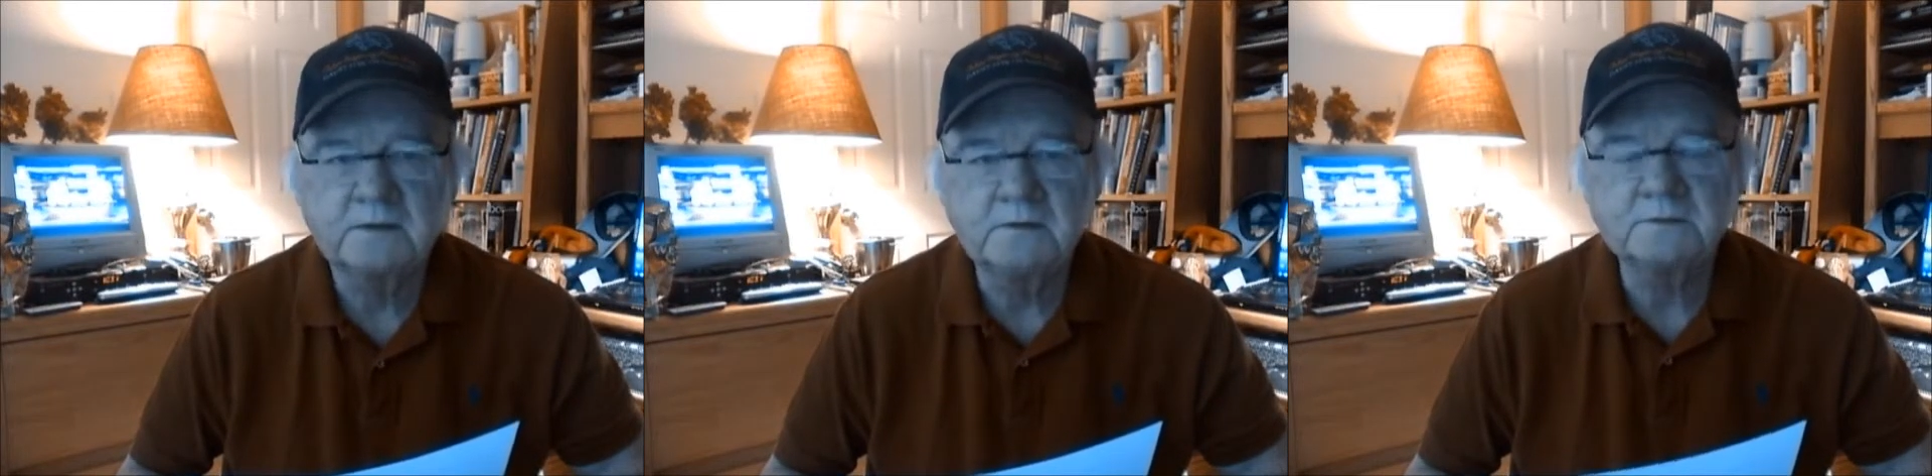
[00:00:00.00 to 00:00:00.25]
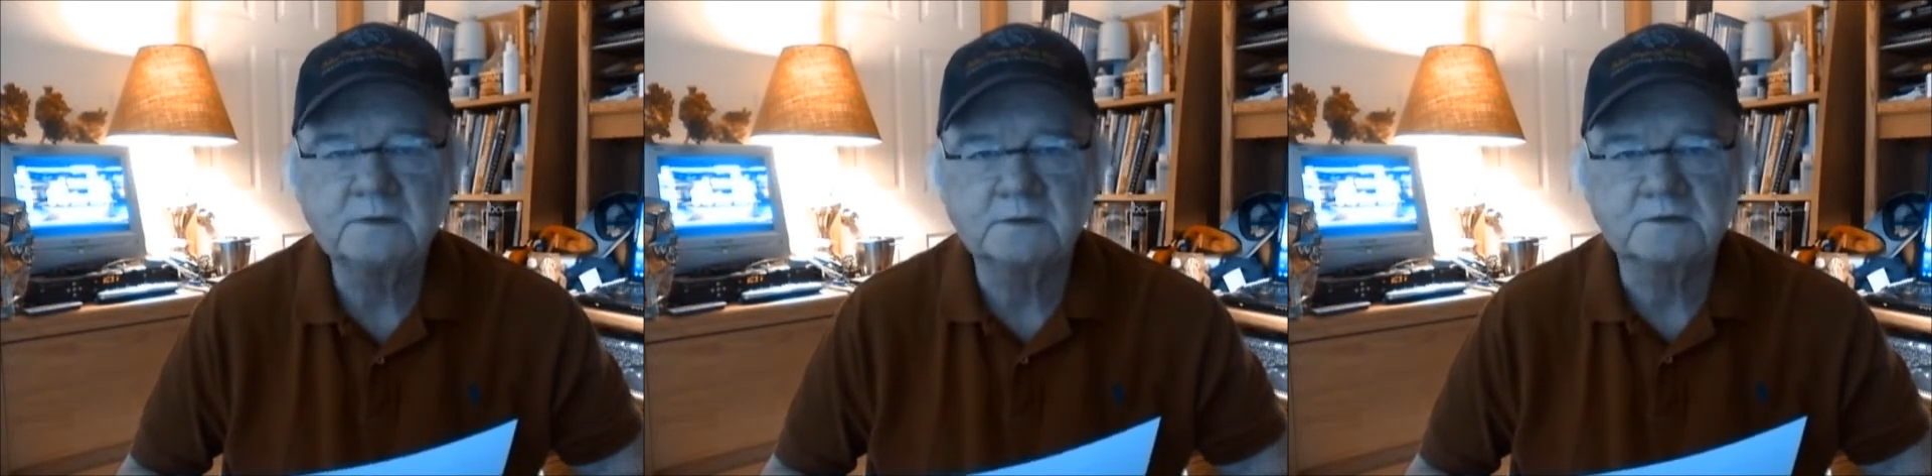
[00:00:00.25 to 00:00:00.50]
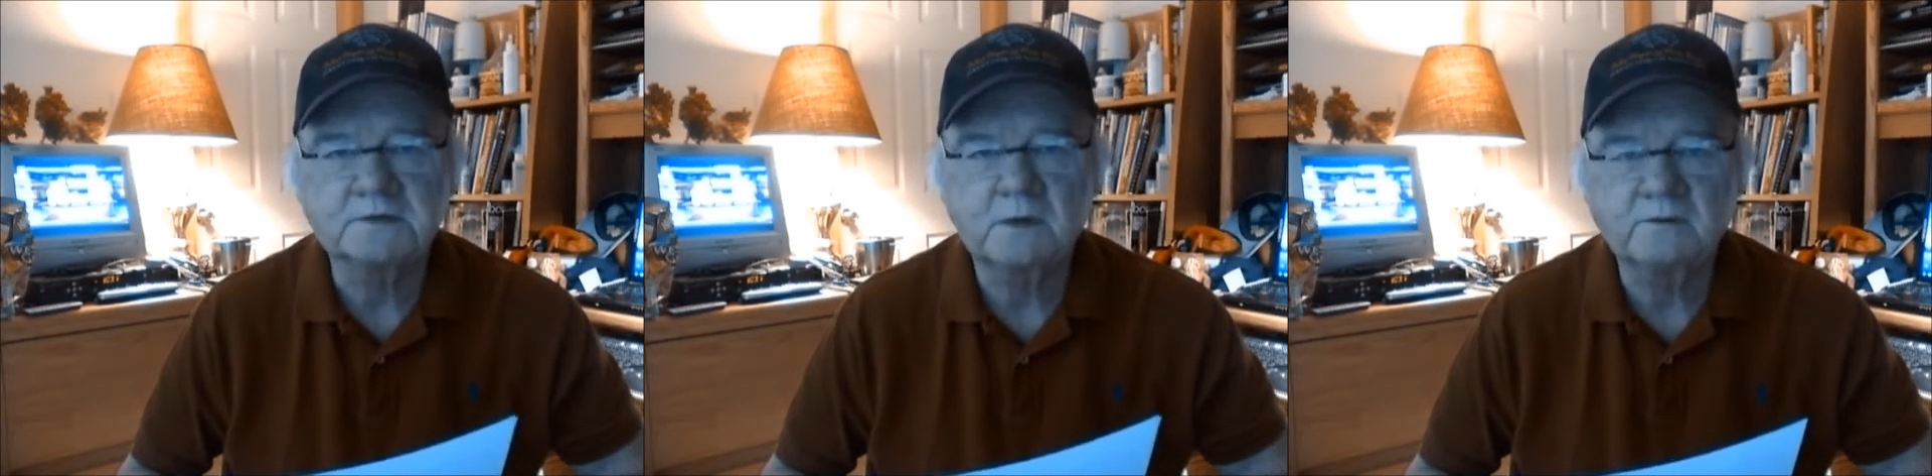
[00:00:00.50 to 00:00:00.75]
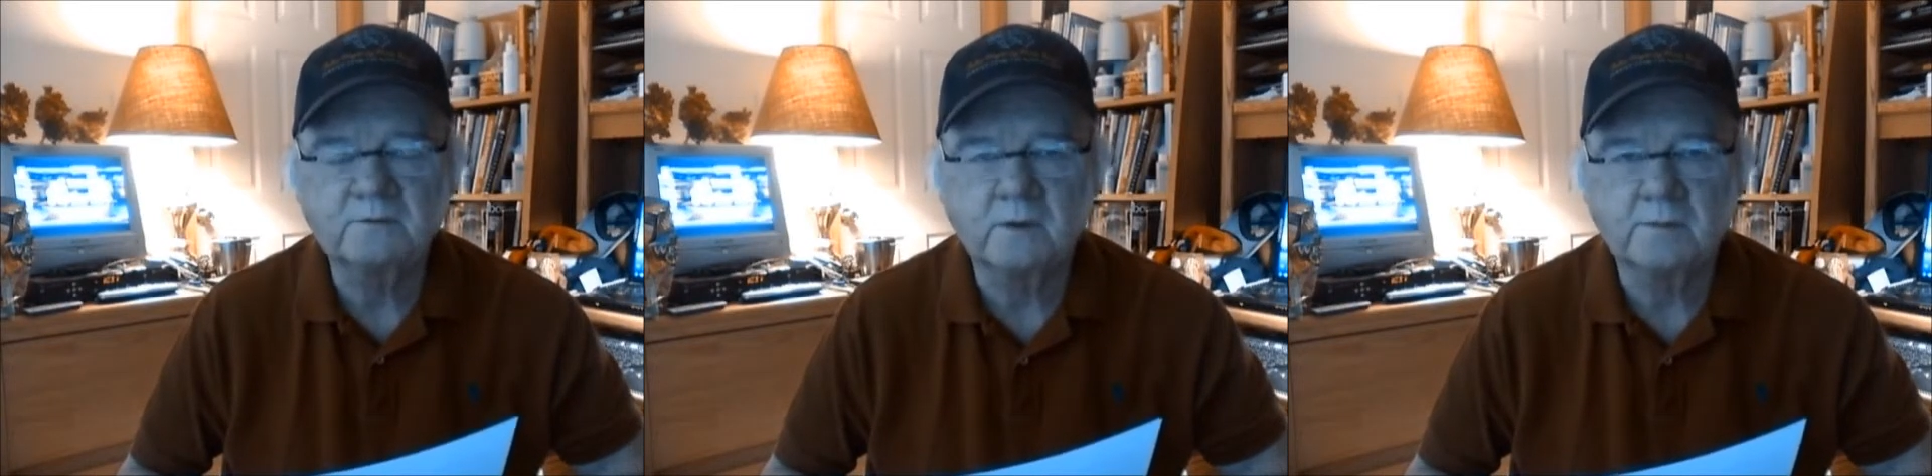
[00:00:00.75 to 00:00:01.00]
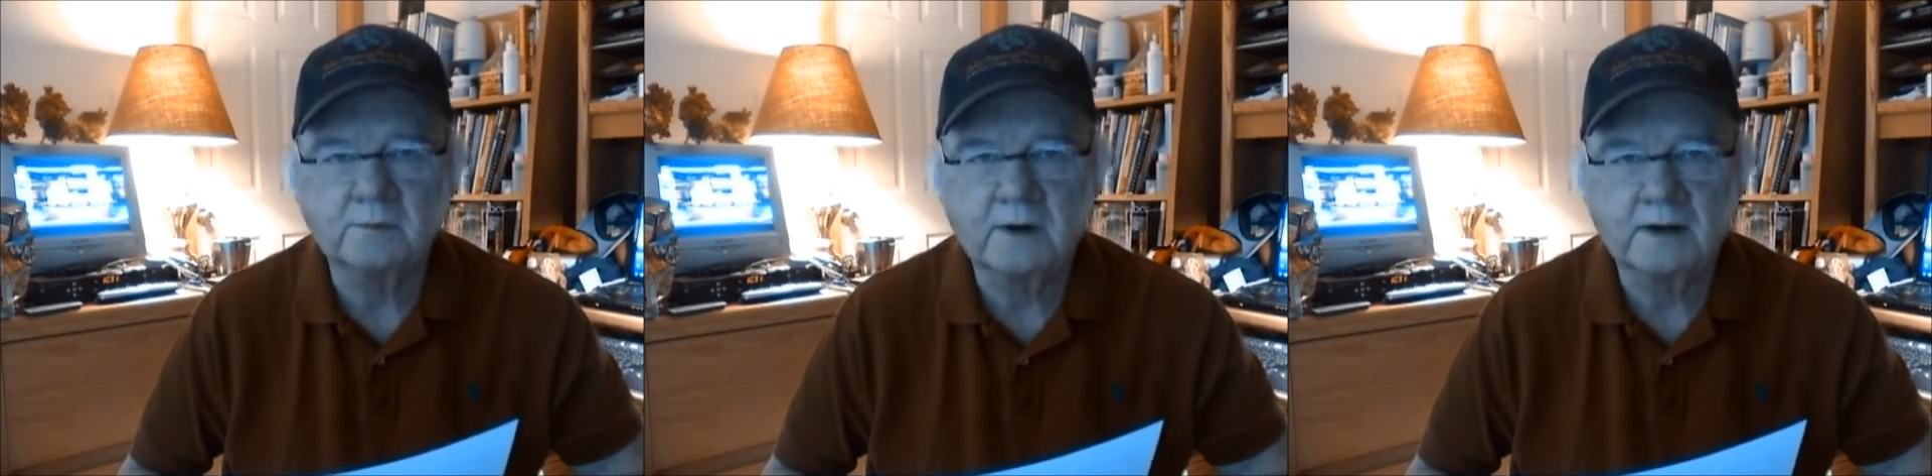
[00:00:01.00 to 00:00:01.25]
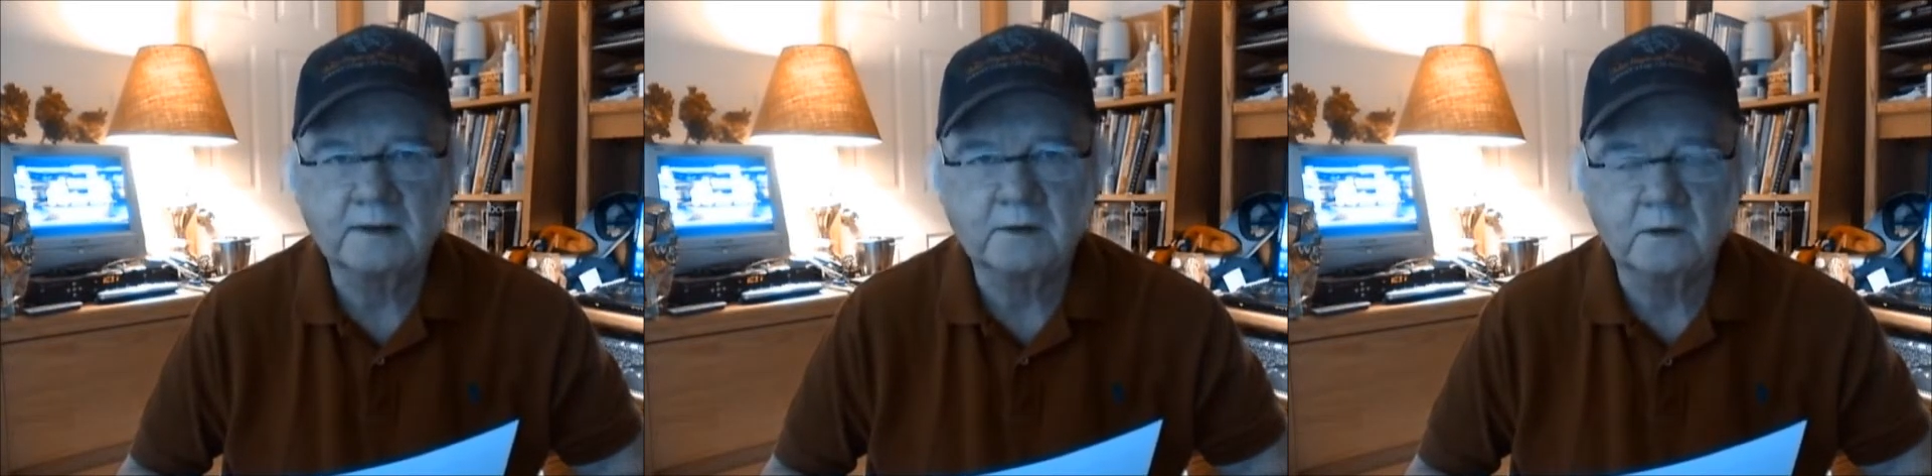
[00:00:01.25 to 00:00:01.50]
Using a software
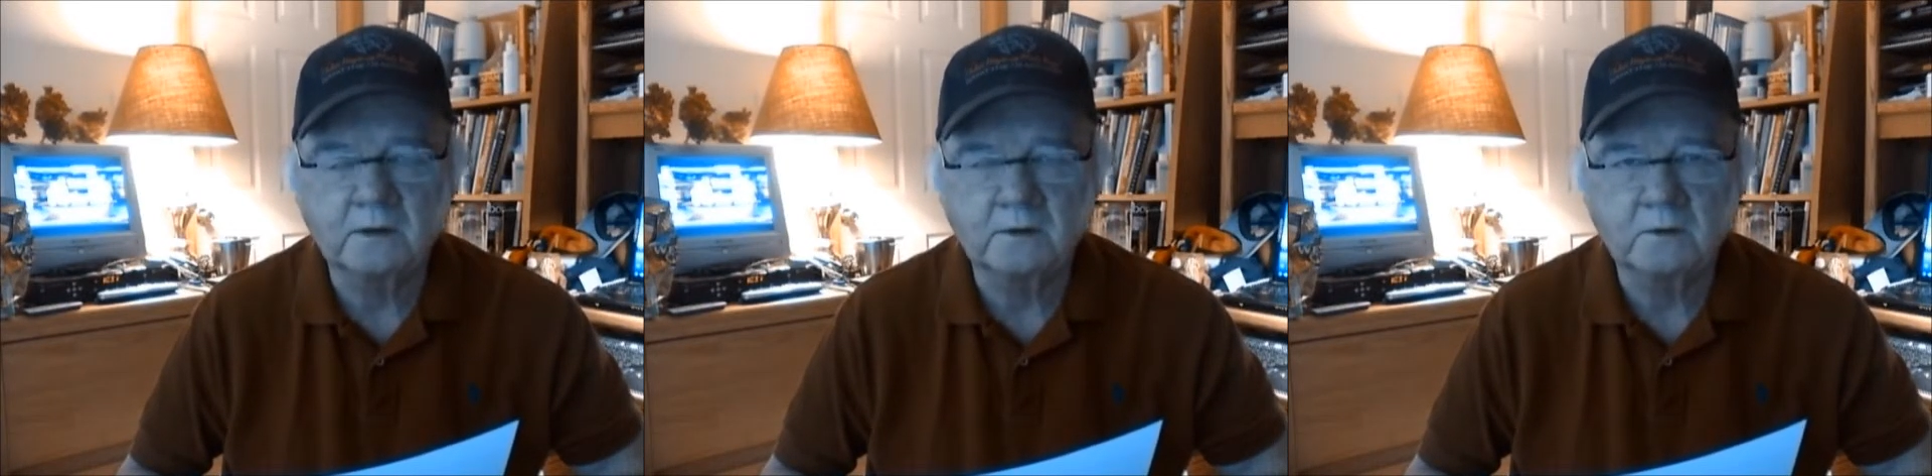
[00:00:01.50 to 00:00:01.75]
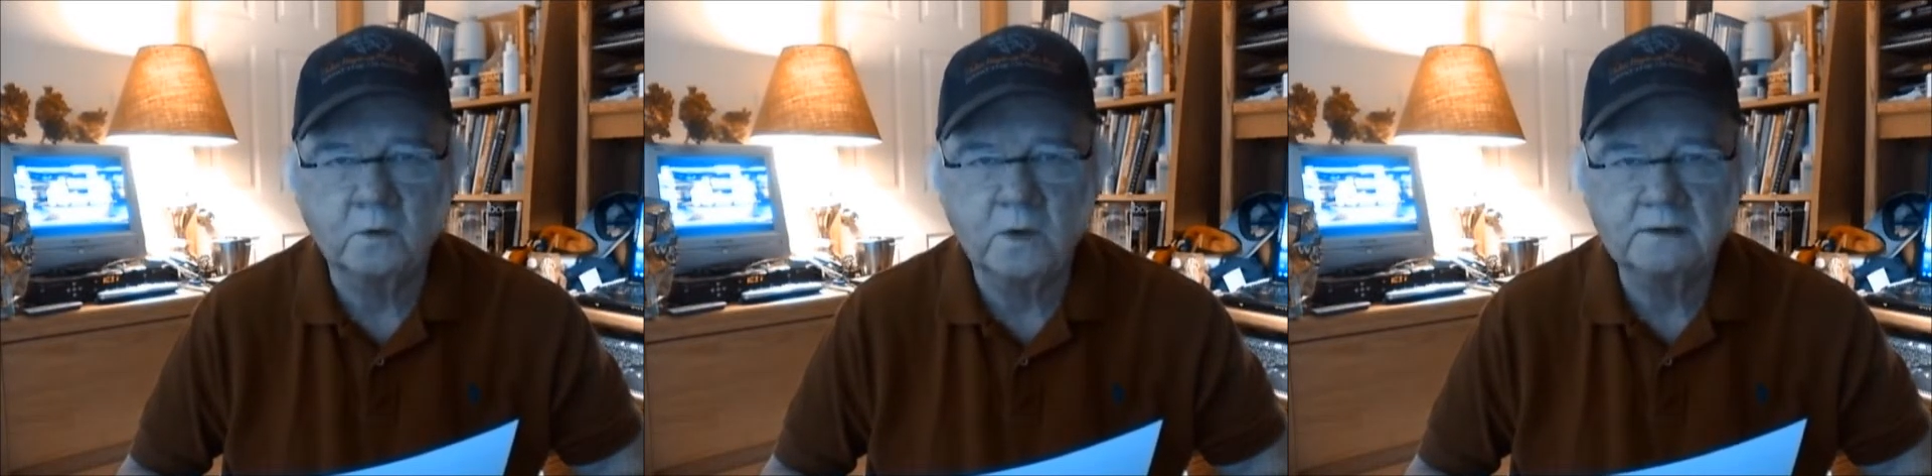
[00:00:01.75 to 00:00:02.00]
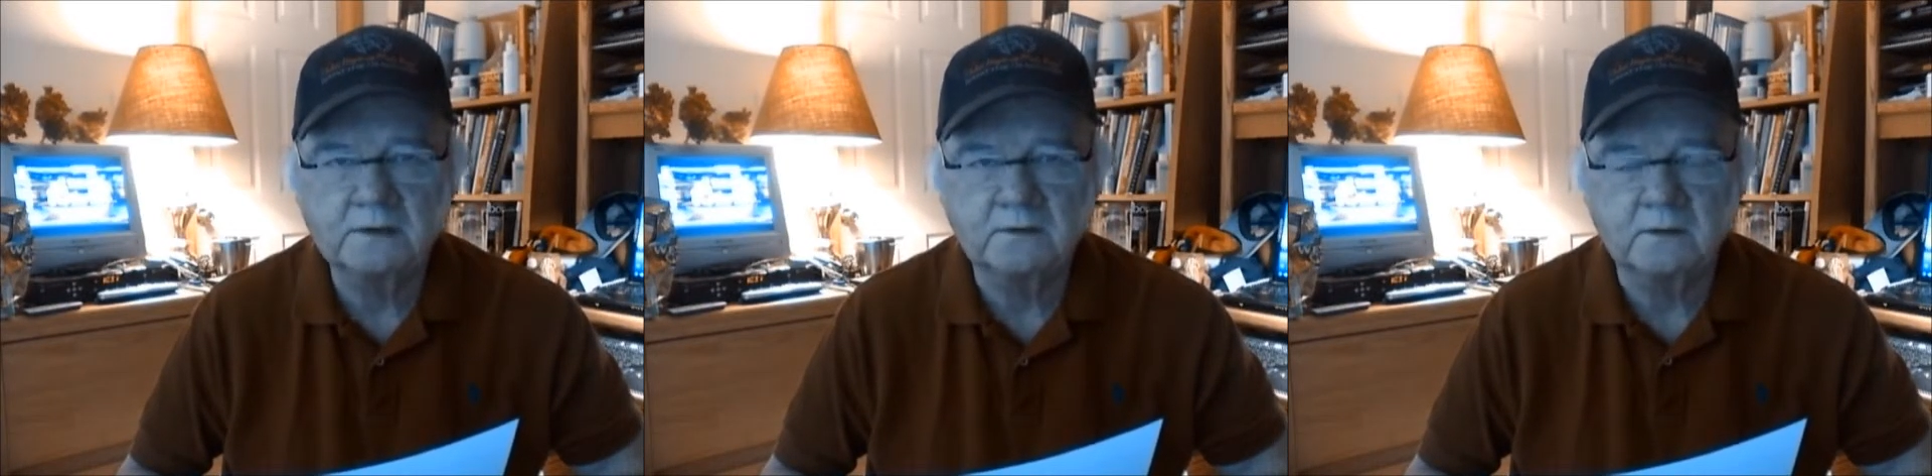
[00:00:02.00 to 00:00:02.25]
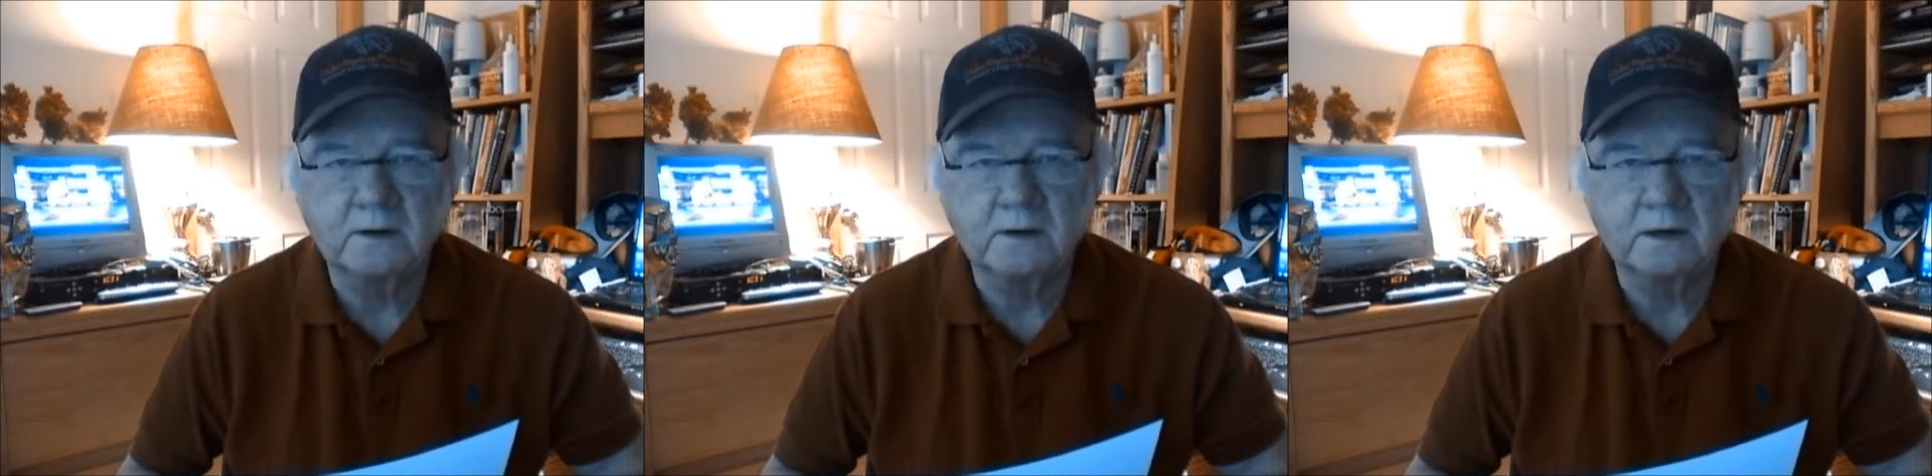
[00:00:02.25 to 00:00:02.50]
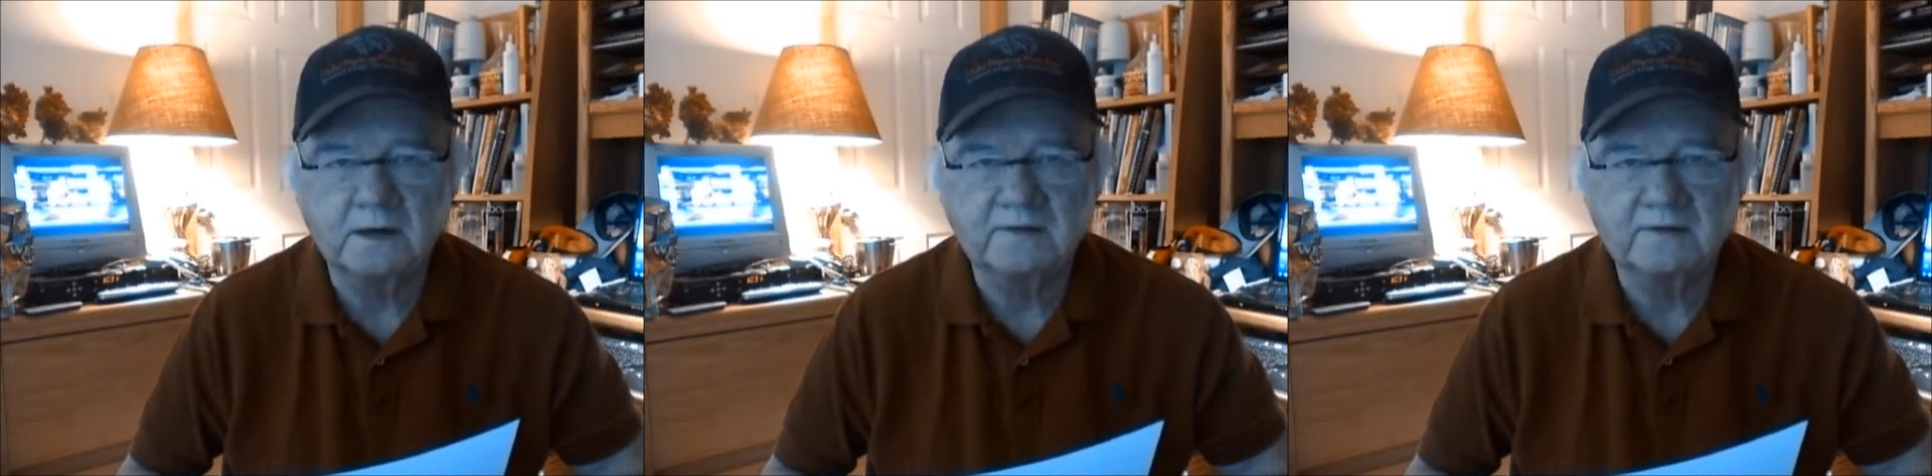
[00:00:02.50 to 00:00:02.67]
product called QuickDog,